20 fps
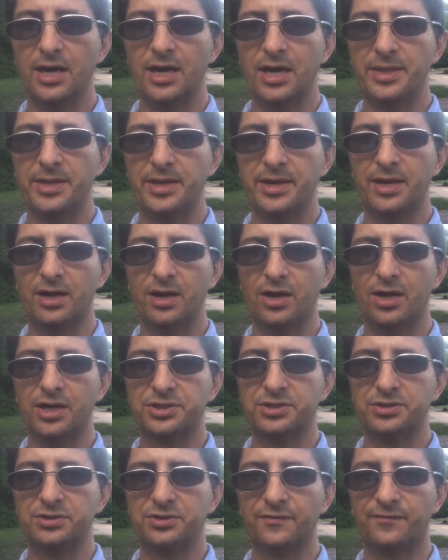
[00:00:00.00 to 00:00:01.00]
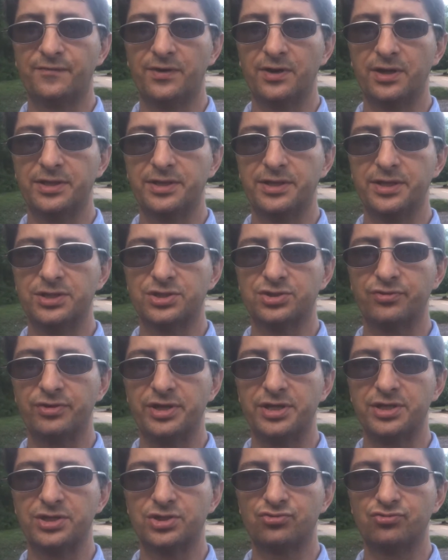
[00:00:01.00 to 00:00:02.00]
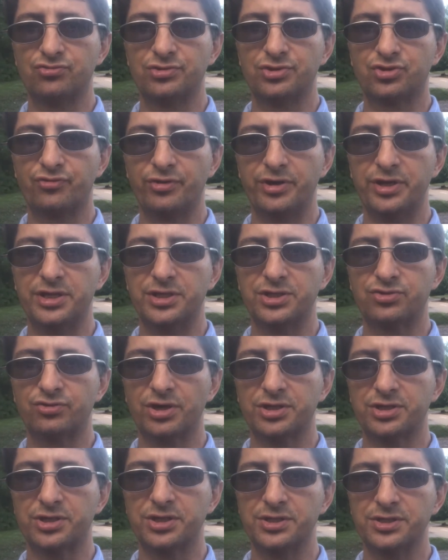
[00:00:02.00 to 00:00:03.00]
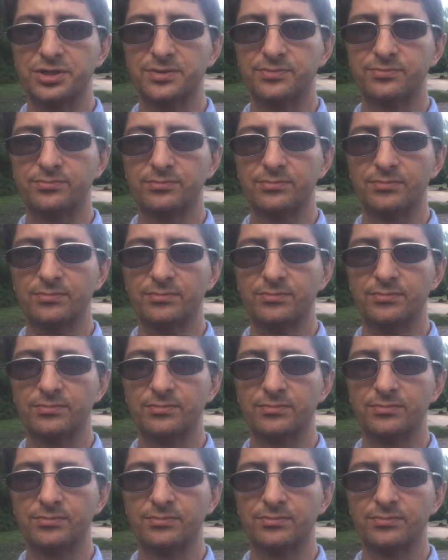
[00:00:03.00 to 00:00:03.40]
and then it'll ask you to follow the screen, screen instructions.